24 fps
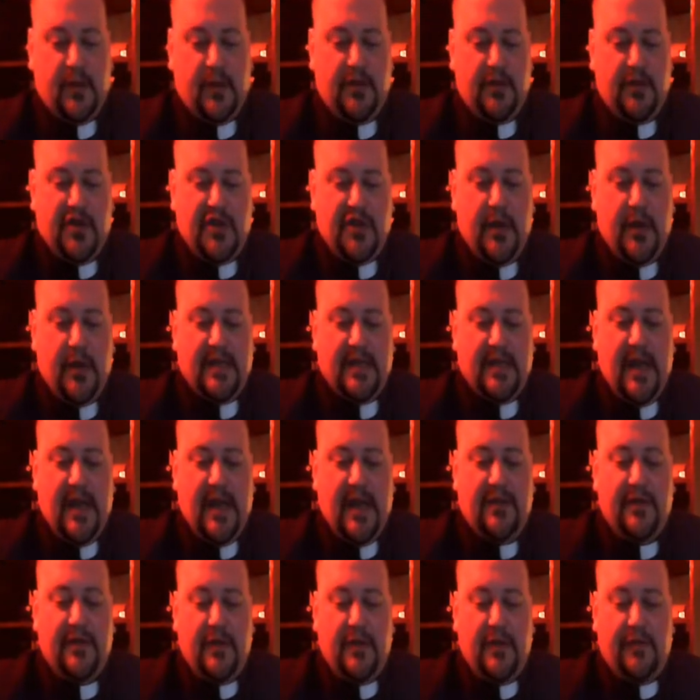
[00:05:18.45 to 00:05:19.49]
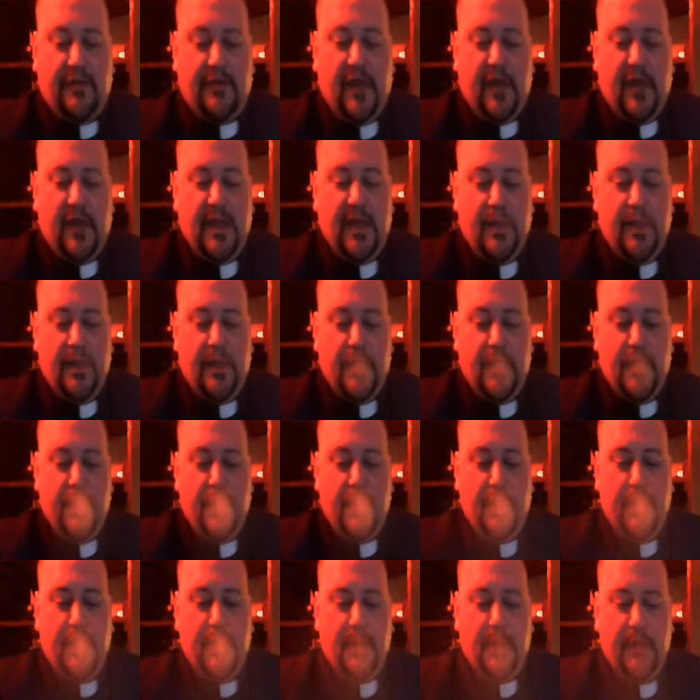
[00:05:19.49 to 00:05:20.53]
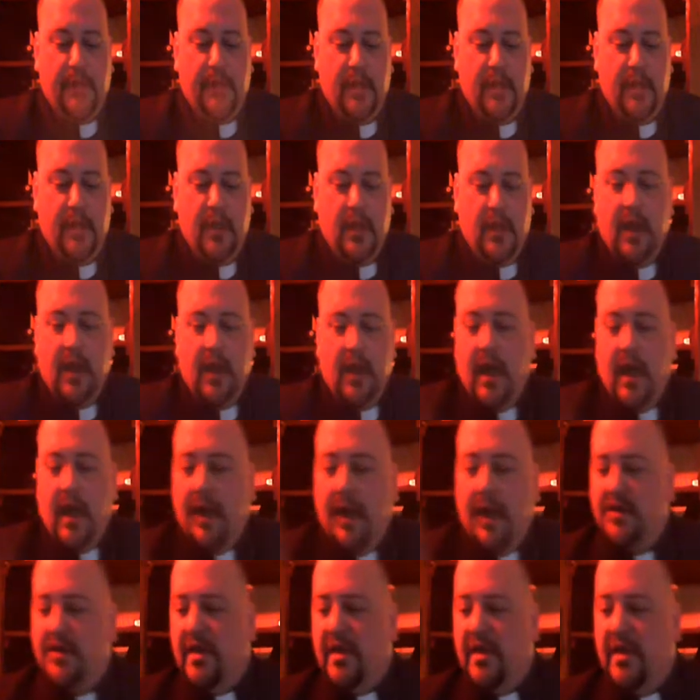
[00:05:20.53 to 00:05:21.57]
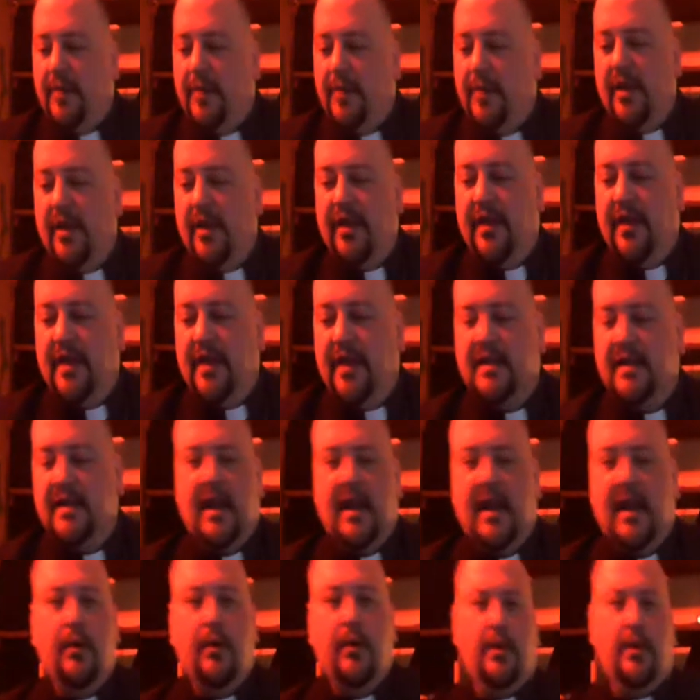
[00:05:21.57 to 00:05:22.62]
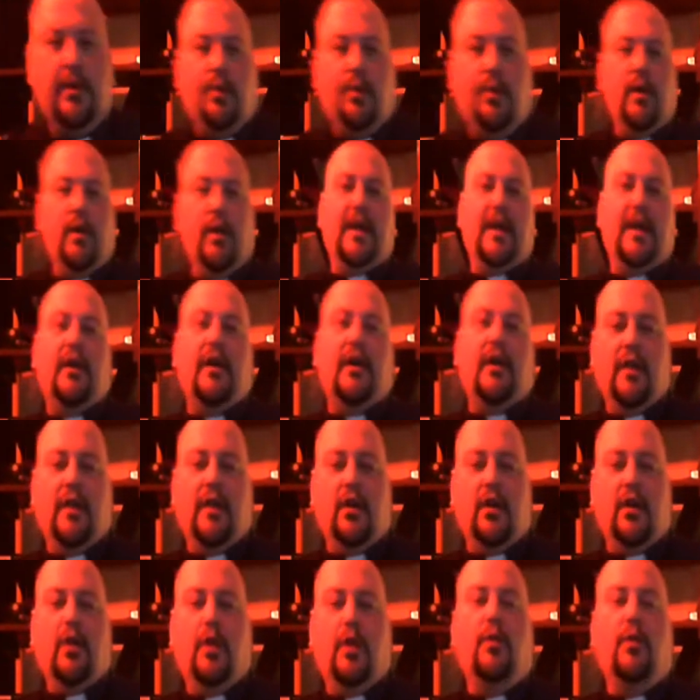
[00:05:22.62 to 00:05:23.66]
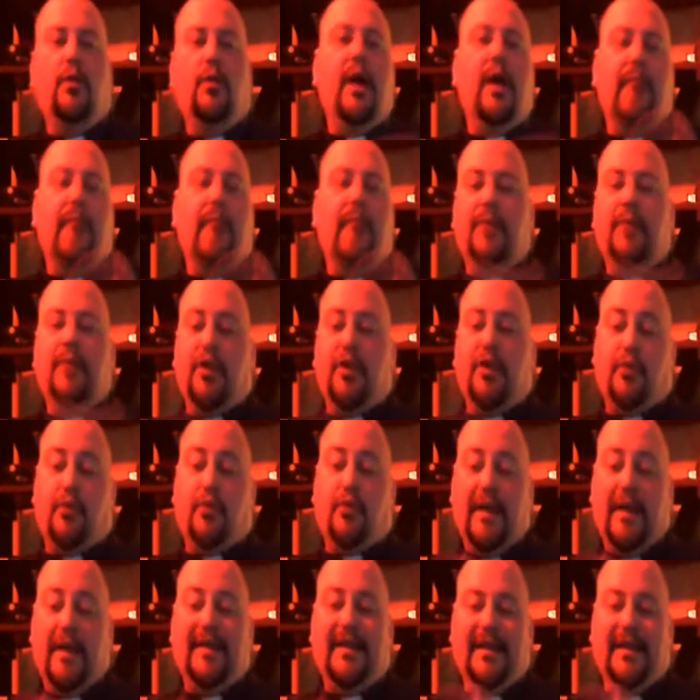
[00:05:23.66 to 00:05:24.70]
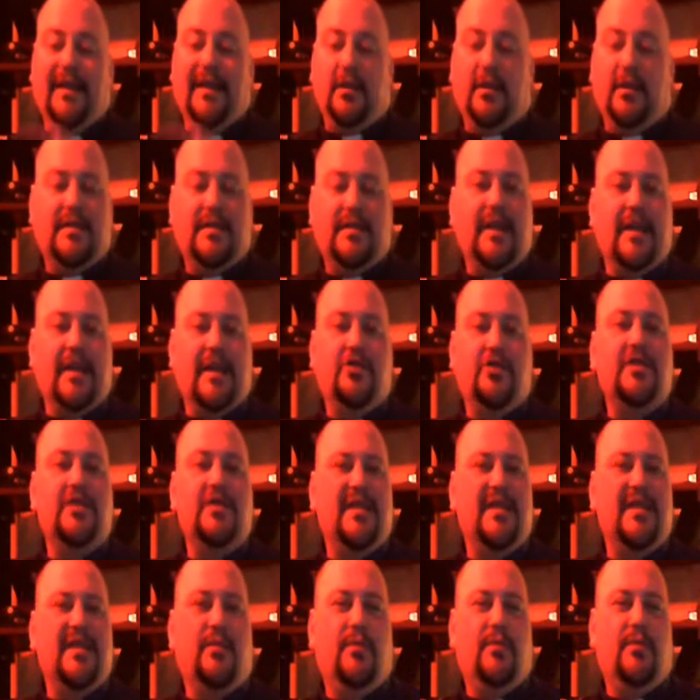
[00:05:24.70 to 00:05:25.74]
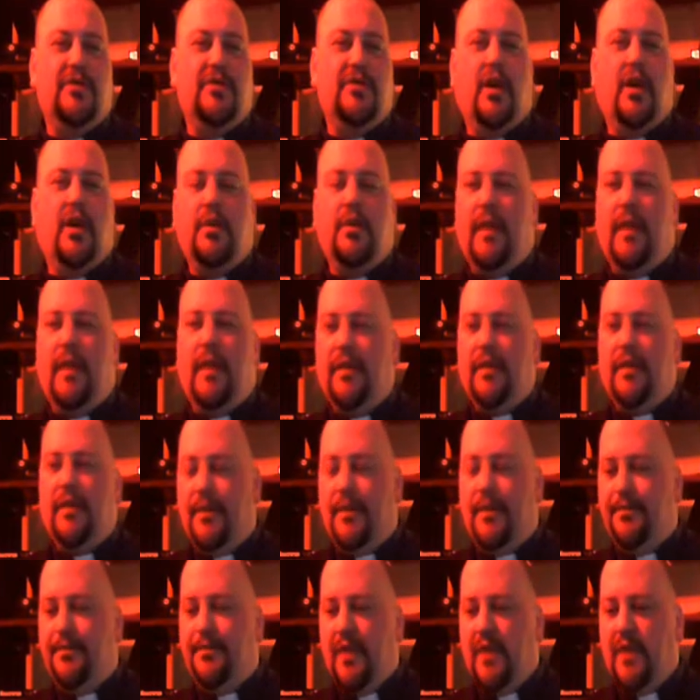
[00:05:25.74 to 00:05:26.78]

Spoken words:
So it's after the flood, and there's a couple of things that I want to point out, or I'm going to read little sections and then we'll talk about them.